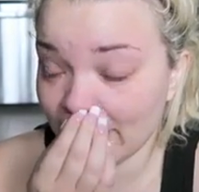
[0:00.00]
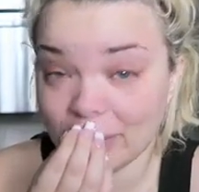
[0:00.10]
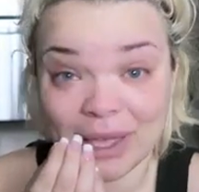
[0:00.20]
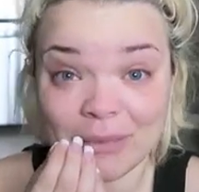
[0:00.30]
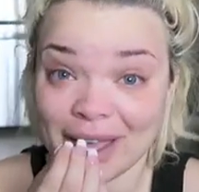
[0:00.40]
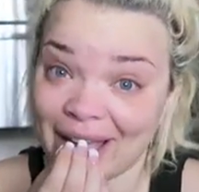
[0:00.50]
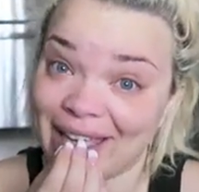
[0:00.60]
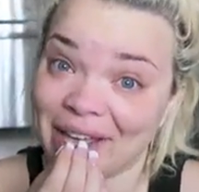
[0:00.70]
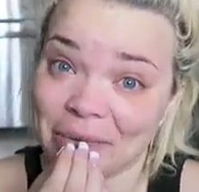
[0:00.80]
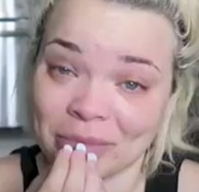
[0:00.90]
And maybe I
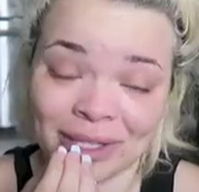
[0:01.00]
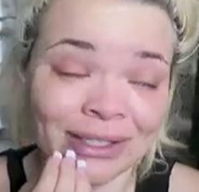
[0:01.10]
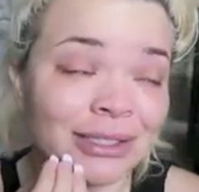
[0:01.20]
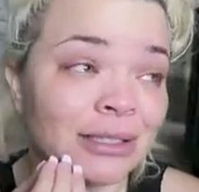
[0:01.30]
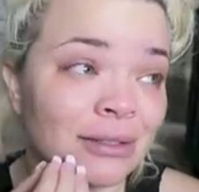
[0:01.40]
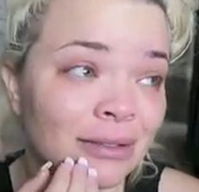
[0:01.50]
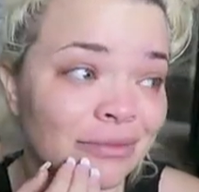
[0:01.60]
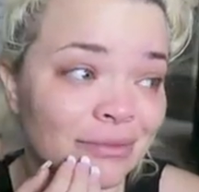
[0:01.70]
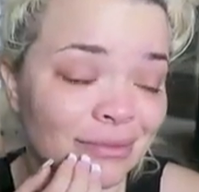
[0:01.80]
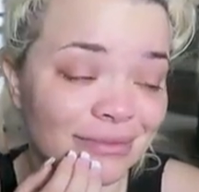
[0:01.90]
am,
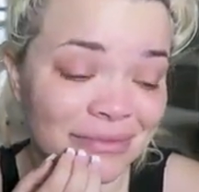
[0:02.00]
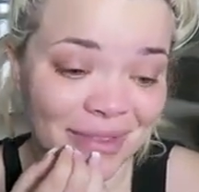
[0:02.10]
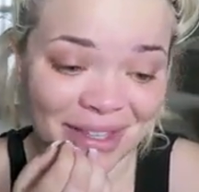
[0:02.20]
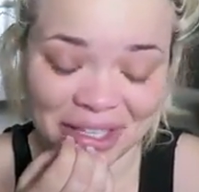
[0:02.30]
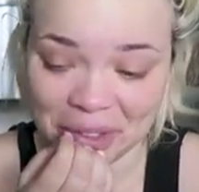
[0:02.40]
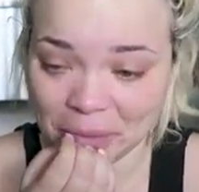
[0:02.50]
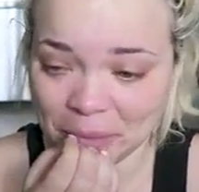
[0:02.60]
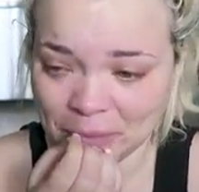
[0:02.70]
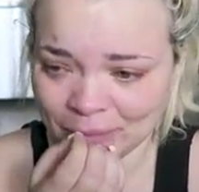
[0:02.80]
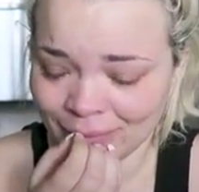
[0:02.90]
you
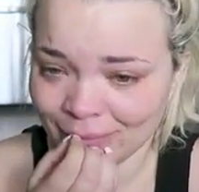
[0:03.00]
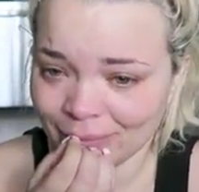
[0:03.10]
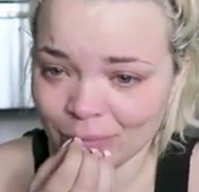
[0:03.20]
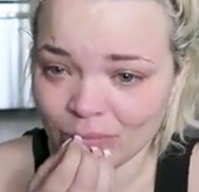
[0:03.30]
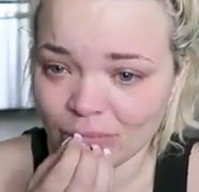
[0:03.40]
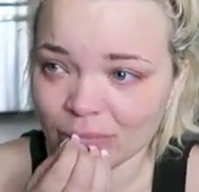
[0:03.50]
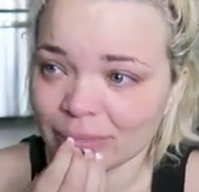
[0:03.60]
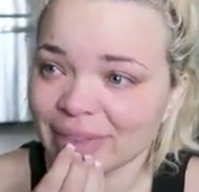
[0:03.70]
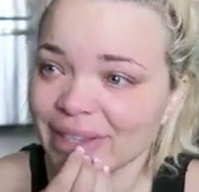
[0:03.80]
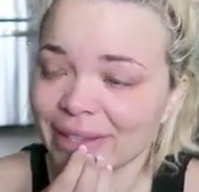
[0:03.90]
know,
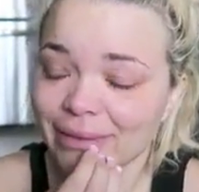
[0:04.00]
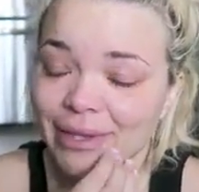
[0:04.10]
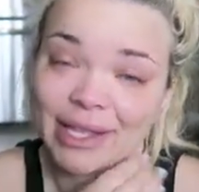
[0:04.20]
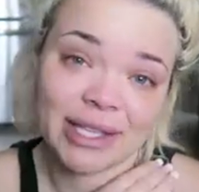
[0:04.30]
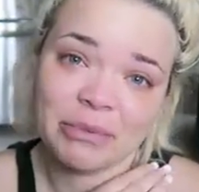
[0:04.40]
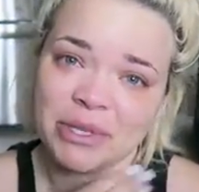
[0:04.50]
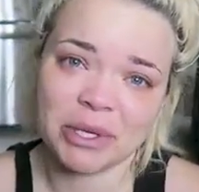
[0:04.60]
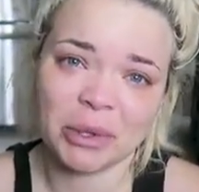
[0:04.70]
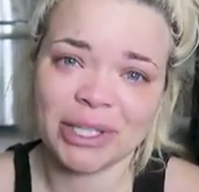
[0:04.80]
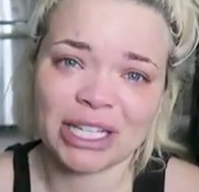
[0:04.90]
that can be
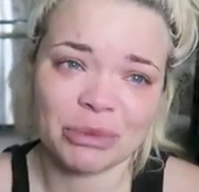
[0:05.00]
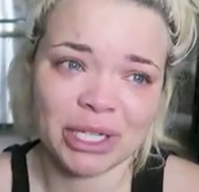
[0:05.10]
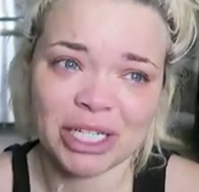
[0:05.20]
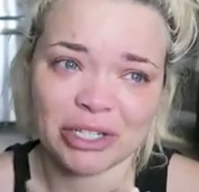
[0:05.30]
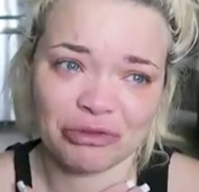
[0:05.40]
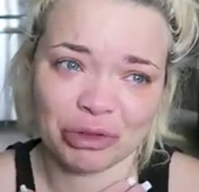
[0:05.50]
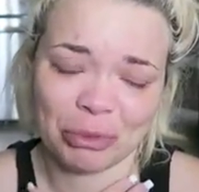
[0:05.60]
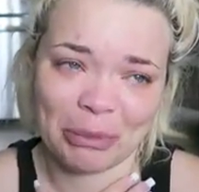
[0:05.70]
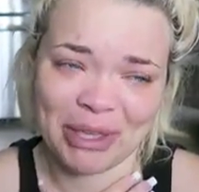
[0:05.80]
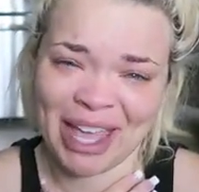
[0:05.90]
the only explanation for
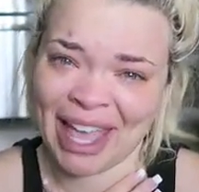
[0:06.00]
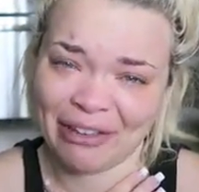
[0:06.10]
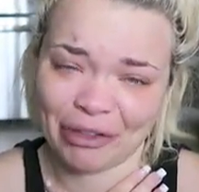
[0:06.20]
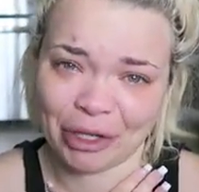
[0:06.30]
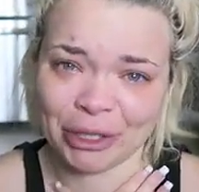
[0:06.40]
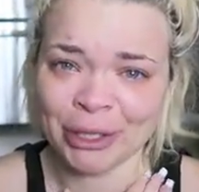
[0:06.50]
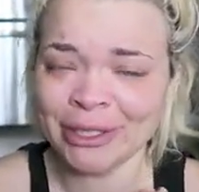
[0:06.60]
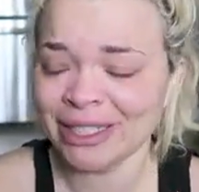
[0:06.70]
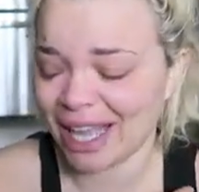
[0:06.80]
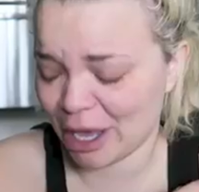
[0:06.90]
my behavior
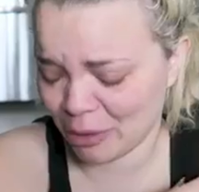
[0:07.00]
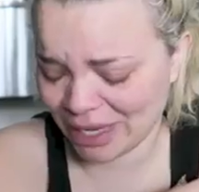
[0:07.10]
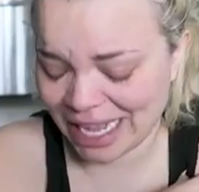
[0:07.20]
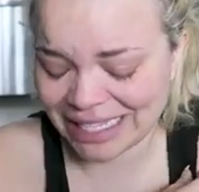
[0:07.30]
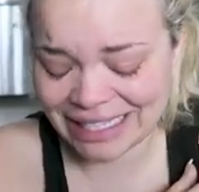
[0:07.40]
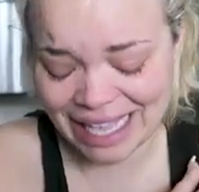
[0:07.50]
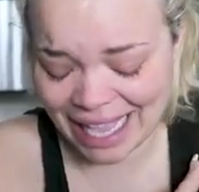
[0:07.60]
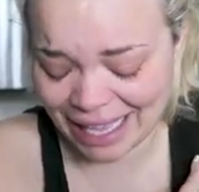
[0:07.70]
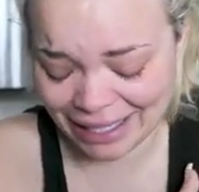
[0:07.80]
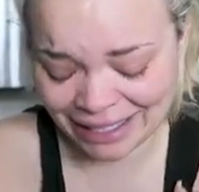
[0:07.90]
and what I
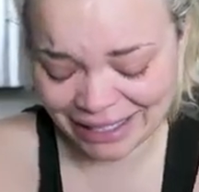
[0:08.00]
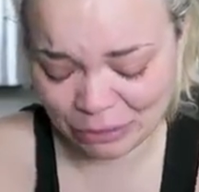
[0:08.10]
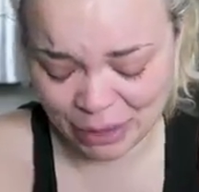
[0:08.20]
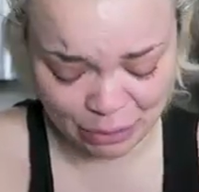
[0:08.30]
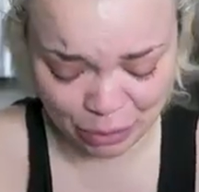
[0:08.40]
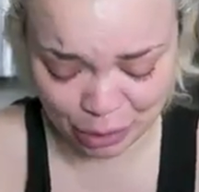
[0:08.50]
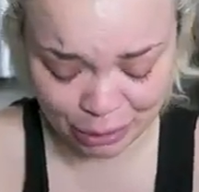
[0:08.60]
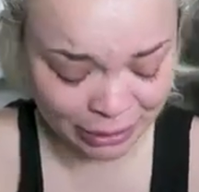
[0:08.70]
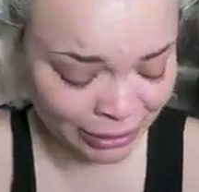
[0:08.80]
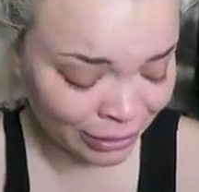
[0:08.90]
say to
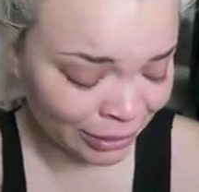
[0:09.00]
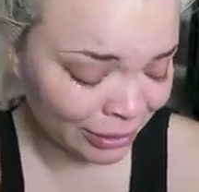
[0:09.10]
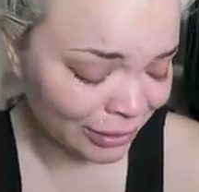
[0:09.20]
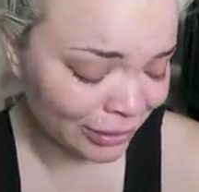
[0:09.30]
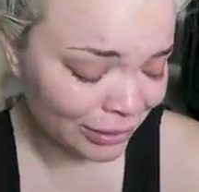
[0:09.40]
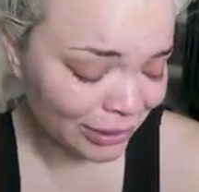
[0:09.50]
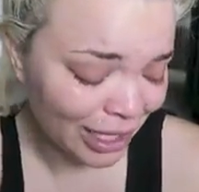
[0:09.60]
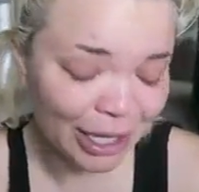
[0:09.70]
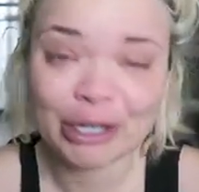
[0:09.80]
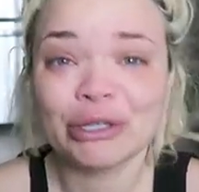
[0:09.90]
people
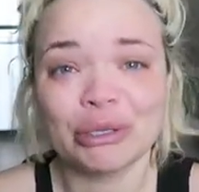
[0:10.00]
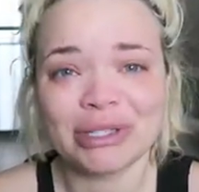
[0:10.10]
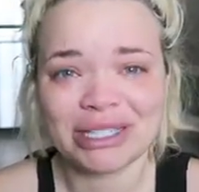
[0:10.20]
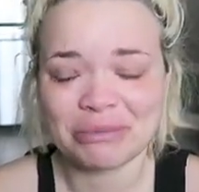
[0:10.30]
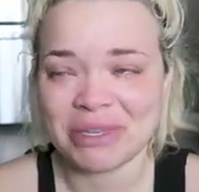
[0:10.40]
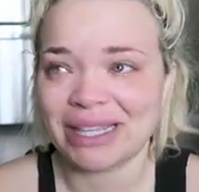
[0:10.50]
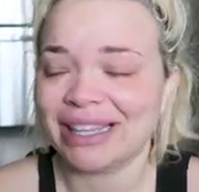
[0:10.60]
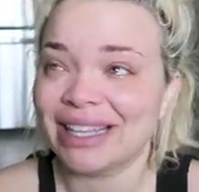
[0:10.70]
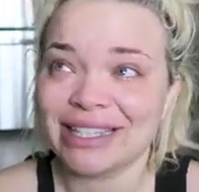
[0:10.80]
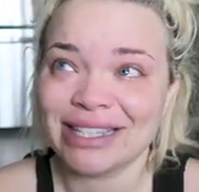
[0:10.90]
that are close to me.
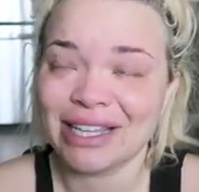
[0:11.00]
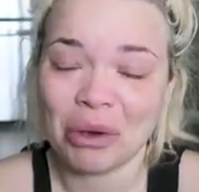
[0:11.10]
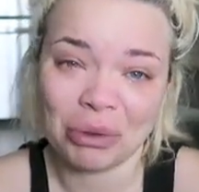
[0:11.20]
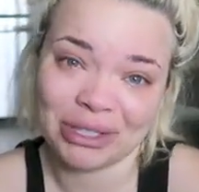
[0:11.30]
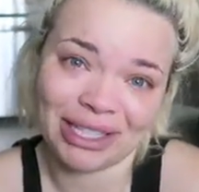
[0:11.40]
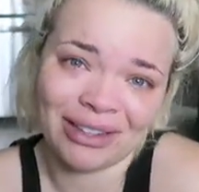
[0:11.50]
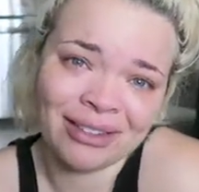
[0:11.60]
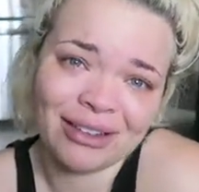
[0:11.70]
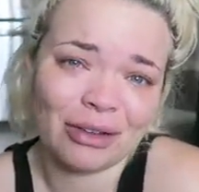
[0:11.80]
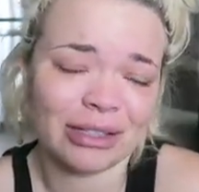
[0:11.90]
Like, that's the only
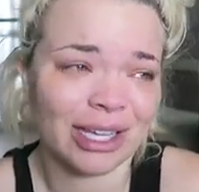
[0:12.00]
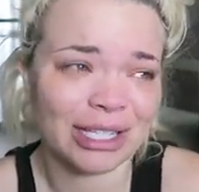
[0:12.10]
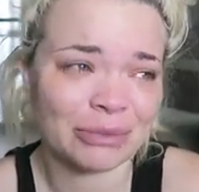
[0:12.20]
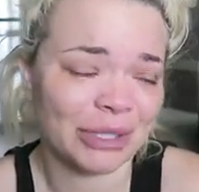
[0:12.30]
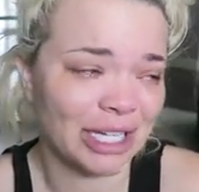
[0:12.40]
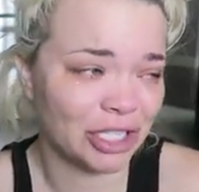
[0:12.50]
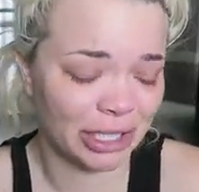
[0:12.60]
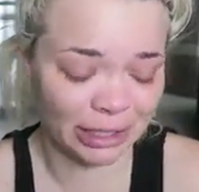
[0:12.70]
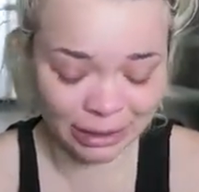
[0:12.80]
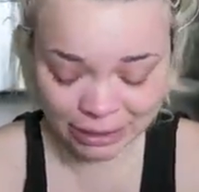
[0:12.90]
explanation.